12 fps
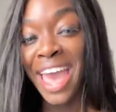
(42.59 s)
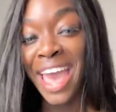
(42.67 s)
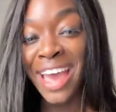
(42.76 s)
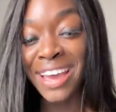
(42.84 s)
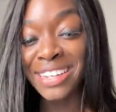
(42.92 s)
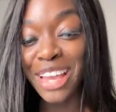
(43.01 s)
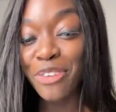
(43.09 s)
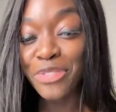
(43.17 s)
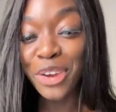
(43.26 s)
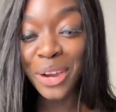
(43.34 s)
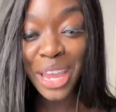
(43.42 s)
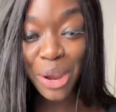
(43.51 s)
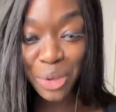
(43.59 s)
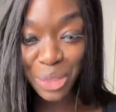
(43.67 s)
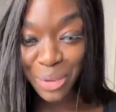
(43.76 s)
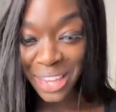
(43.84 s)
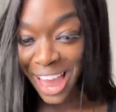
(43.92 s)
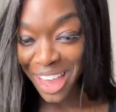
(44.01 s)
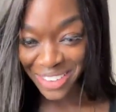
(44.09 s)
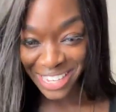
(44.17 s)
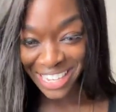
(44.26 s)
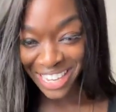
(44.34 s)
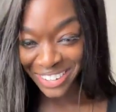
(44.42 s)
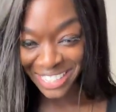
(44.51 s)
And if you're here with me live, I
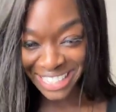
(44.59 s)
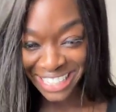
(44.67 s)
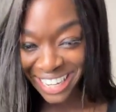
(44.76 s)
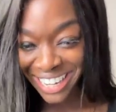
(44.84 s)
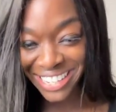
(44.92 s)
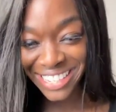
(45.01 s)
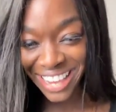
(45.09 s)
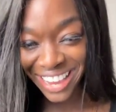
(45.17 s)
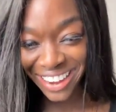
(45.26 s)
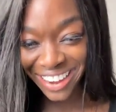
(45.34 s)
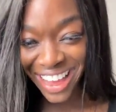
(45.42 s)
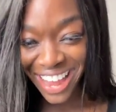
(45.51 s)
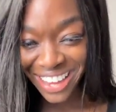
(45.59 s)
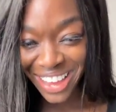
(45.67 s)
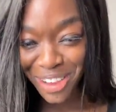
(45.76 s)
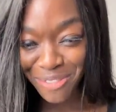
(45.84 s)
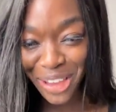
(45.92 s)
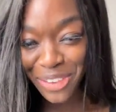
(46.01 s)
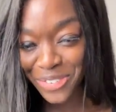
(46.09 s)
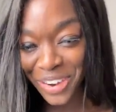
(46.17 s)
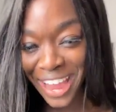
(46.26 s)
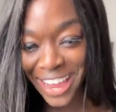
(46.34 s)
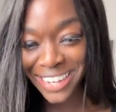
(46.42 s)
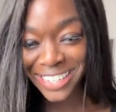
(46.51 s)
see Christina's here. Hello, my
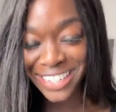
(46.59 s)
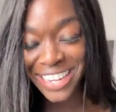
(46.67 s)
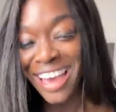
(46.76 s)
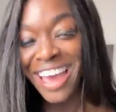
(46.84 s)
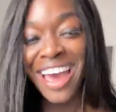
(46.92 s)
friend.